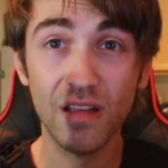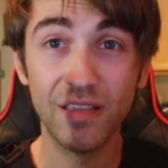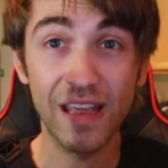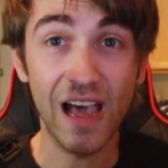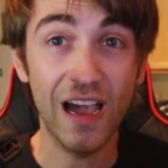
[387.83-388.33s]

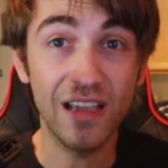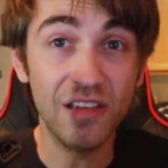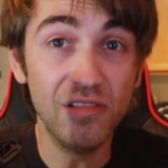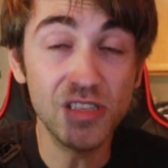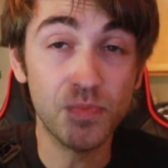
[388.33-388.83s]
that I
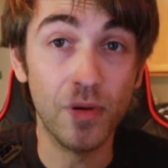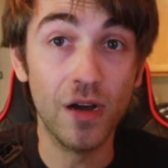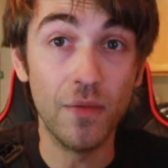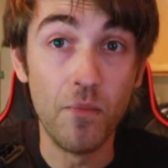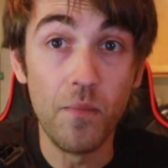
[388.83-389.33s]
use,
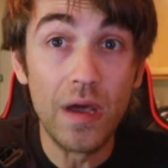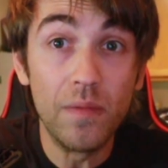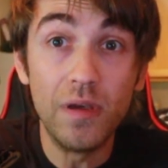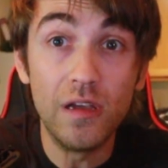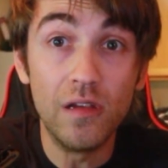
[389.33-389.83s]
but
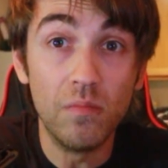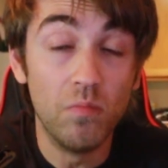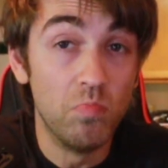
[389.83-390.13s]
maybe